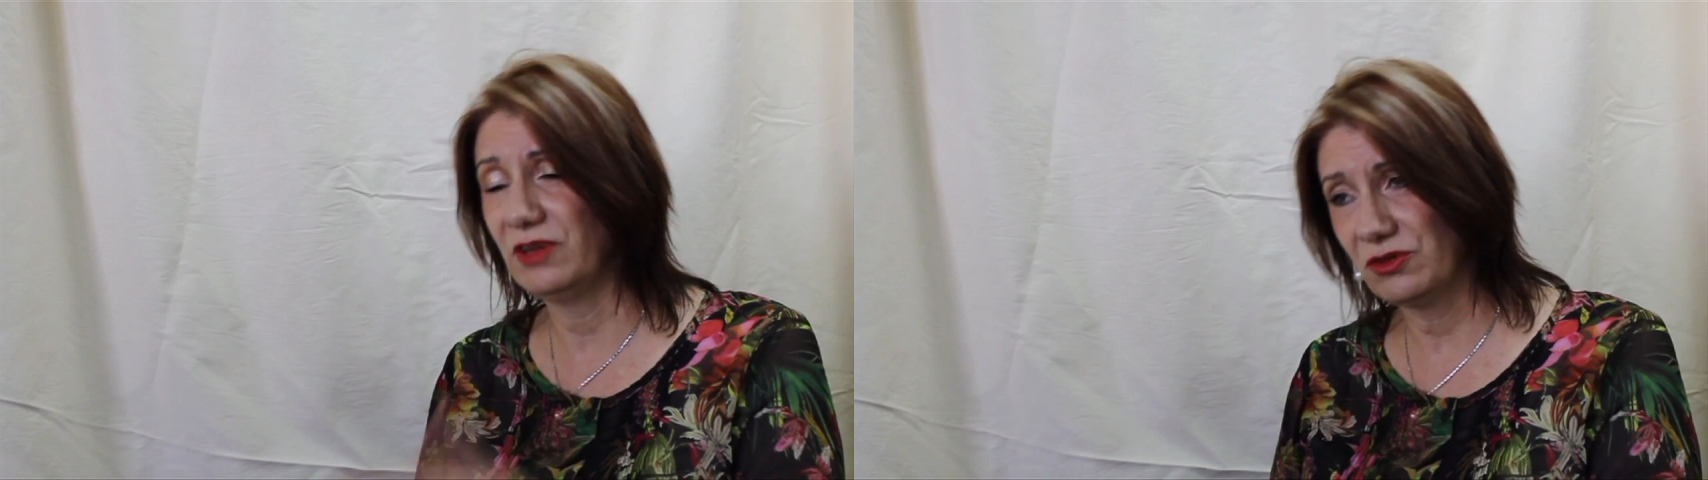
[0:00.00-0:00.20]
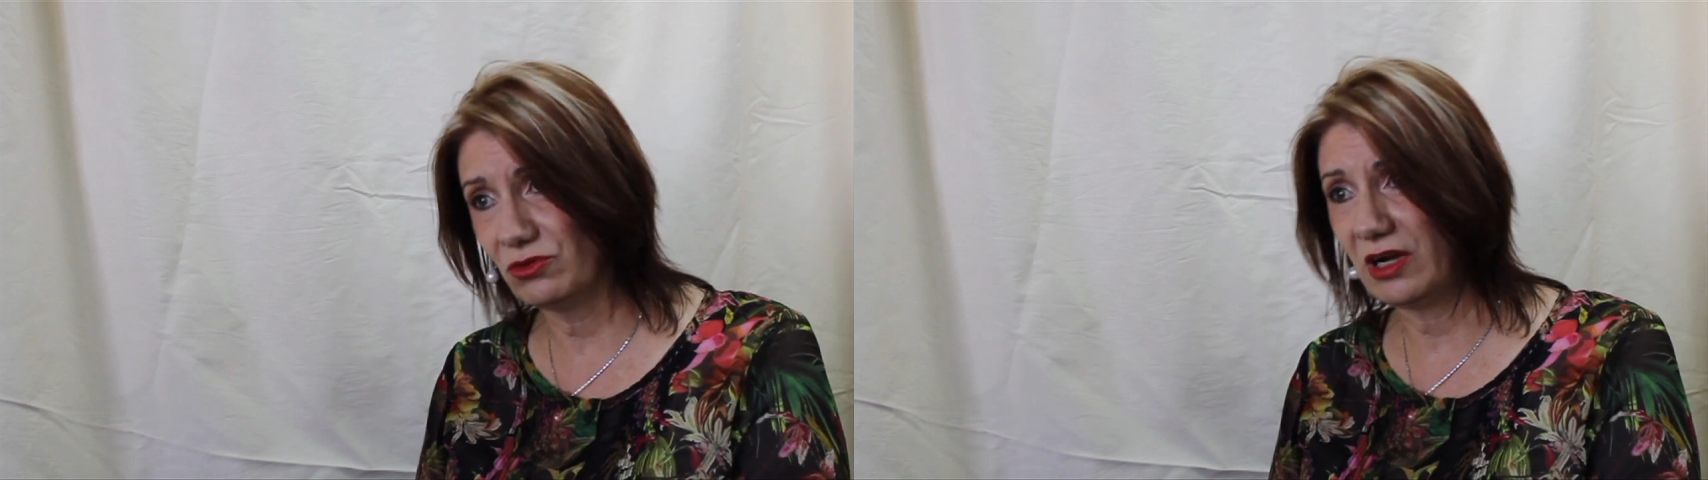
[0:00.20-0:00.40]

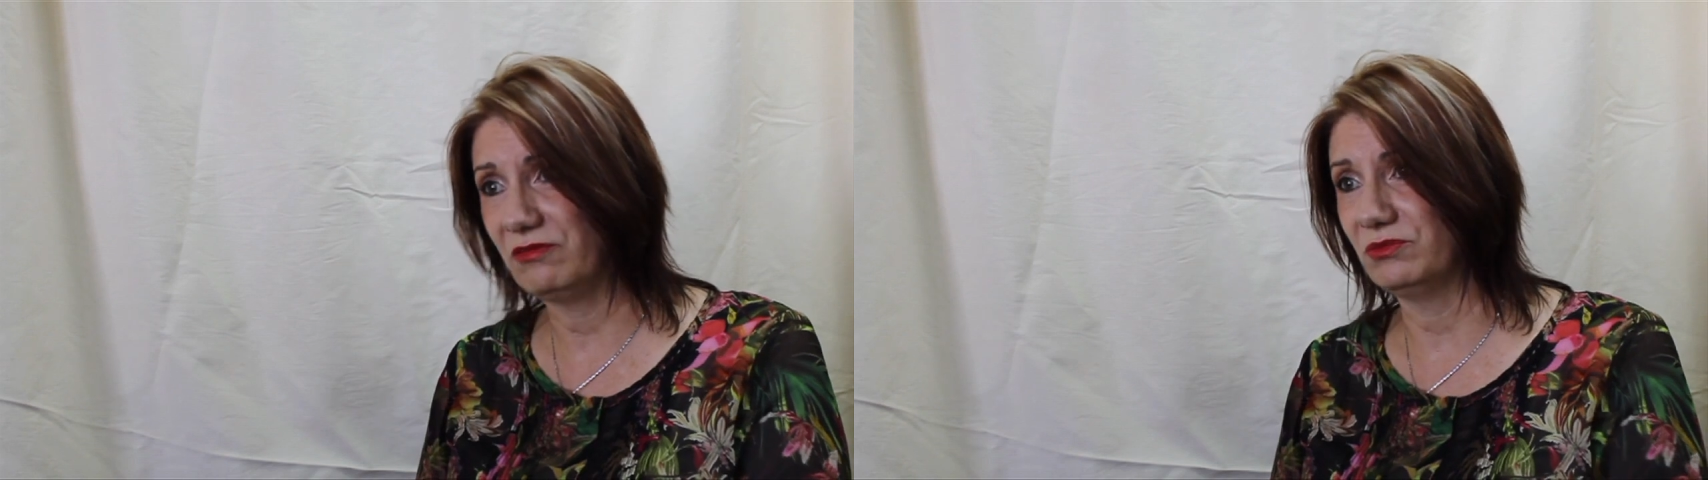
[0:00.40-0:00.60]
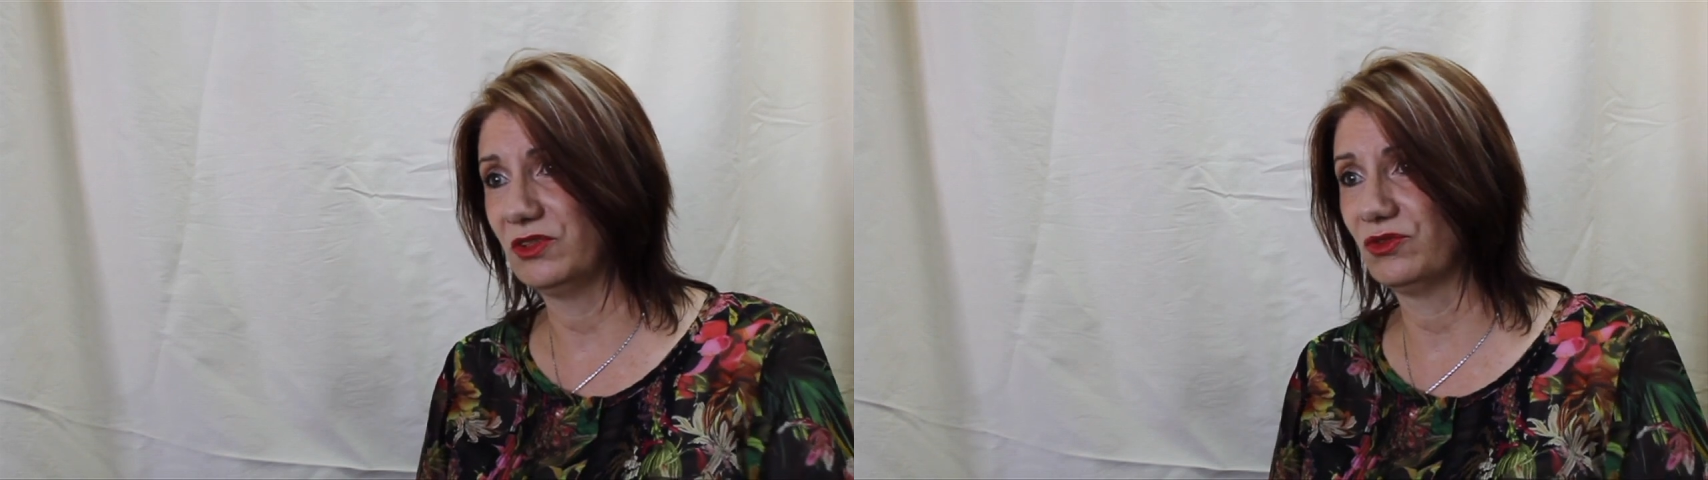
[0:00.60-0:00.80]
federal
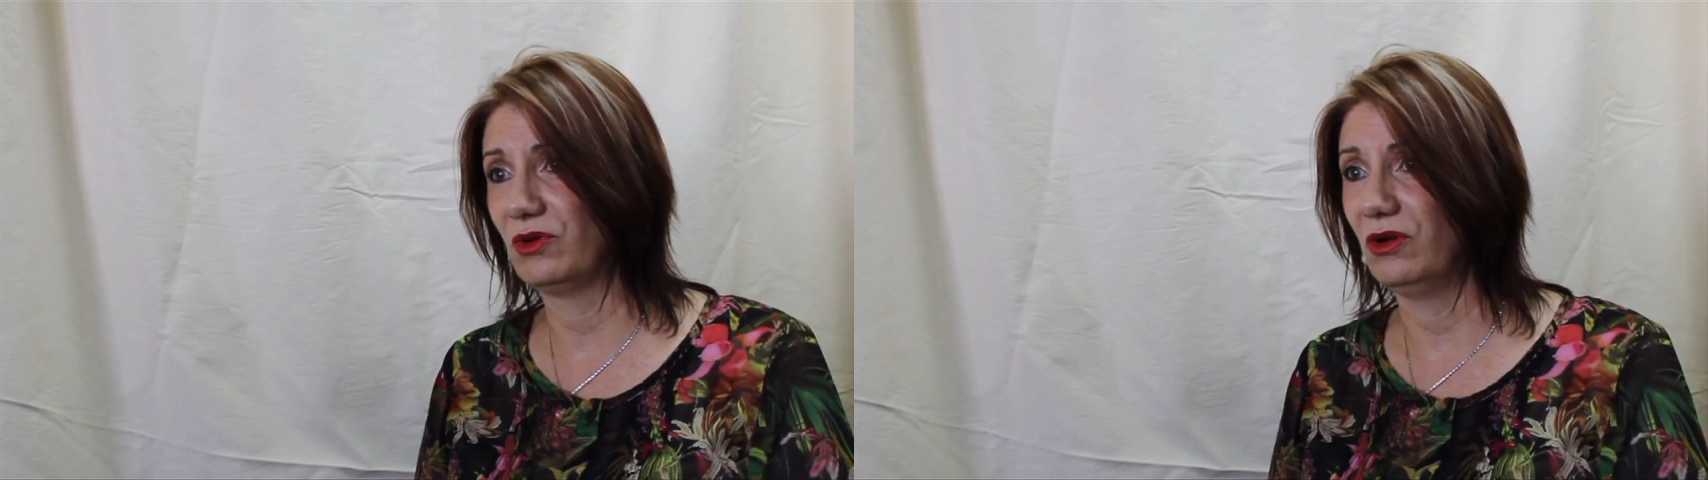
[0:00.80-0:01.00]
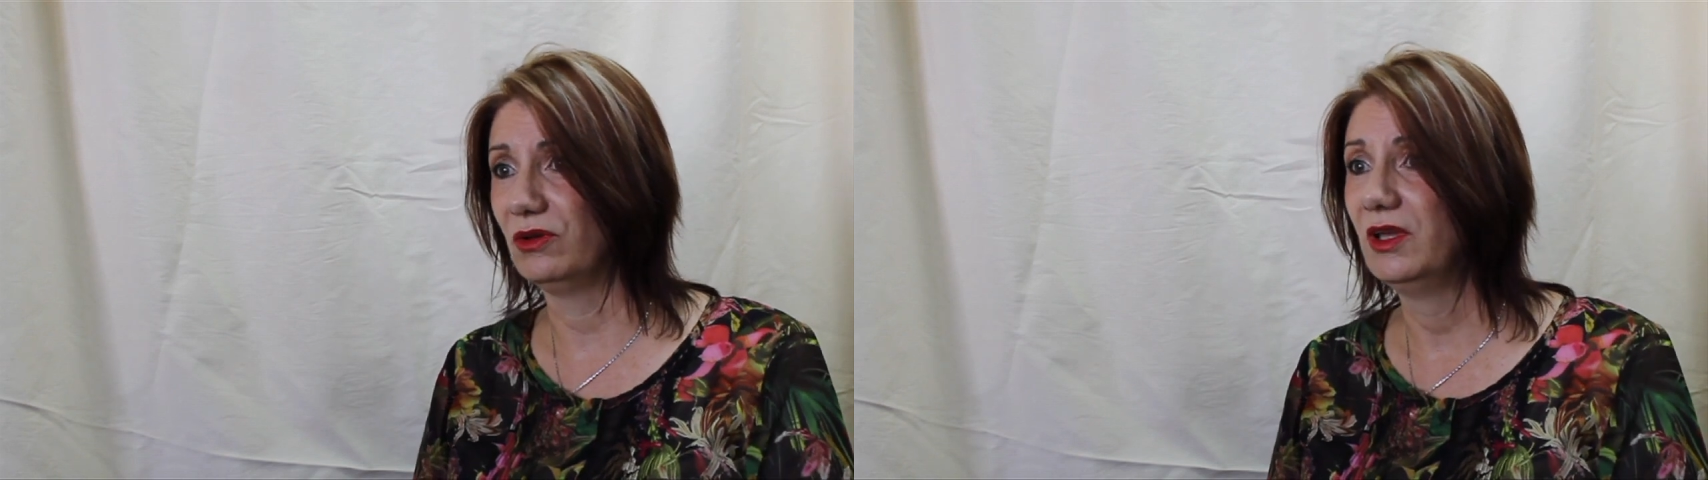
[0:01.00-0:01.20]
government's
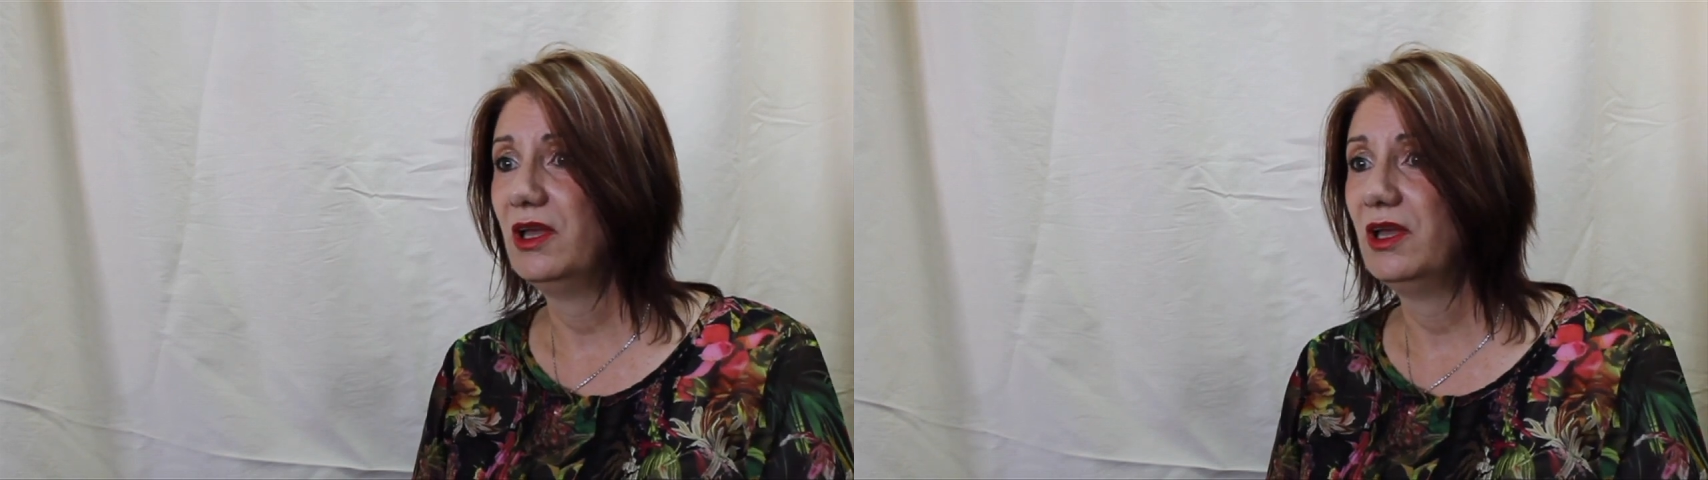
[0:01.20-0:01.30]
role,